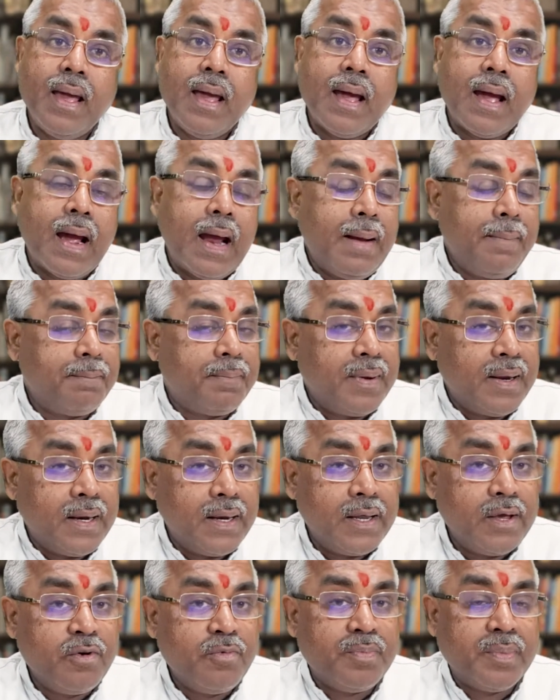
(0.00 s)
And
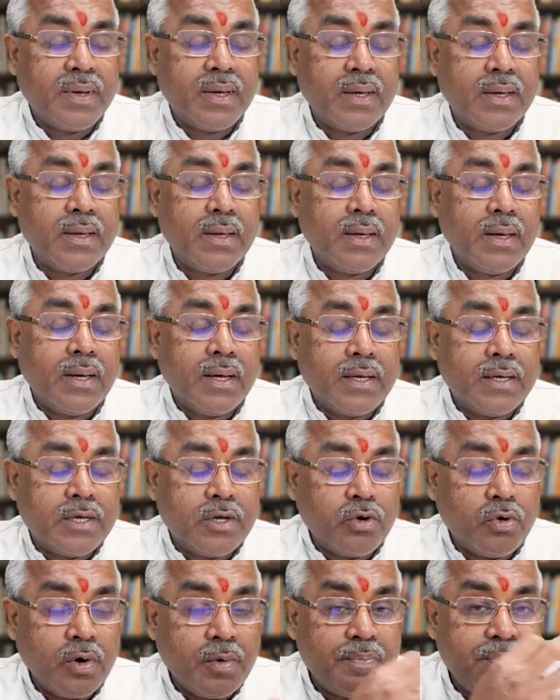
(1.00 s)
believe me,
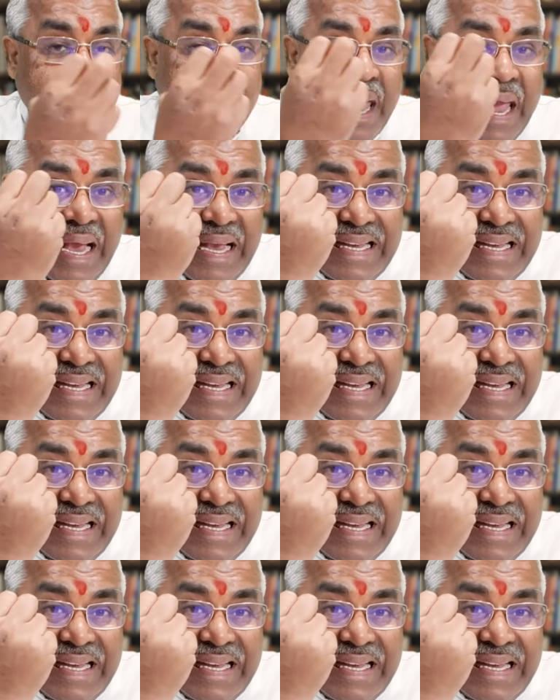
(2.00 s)
you will be